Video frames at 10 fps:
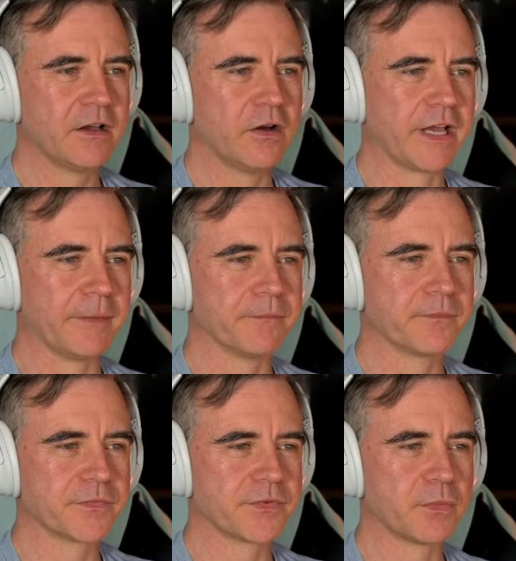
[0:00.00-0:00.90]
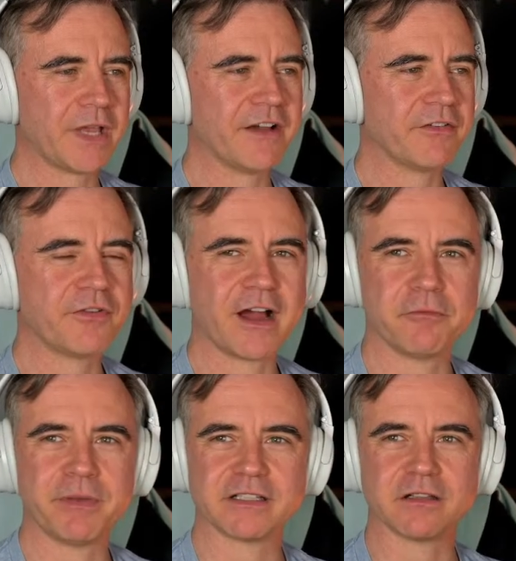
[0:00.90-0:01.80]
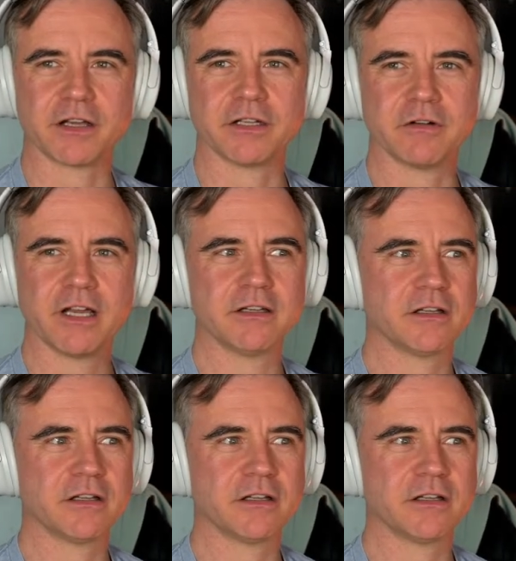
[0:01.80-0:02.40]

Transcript: Okay, so we have a Firebase login, right?